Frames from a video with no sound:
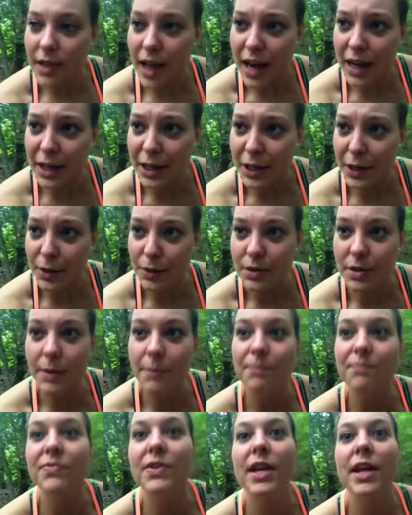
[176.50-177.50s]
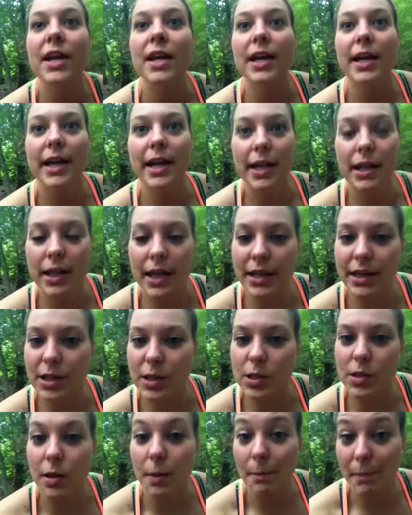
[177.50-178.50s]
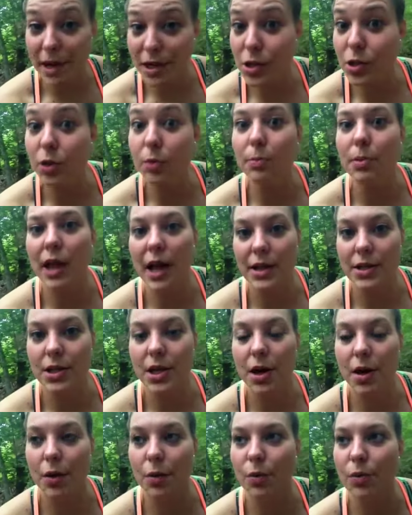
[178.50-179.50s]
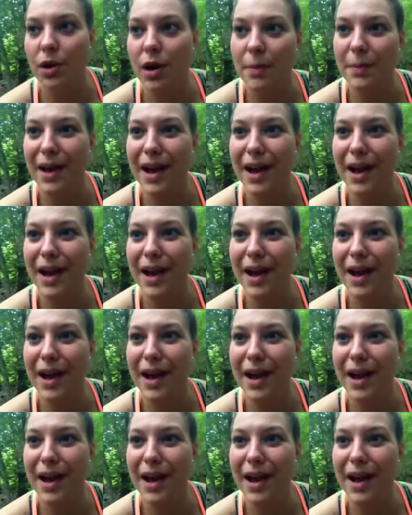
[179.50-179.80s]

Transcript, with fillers: anywho's, hit like this mental plateau where I'm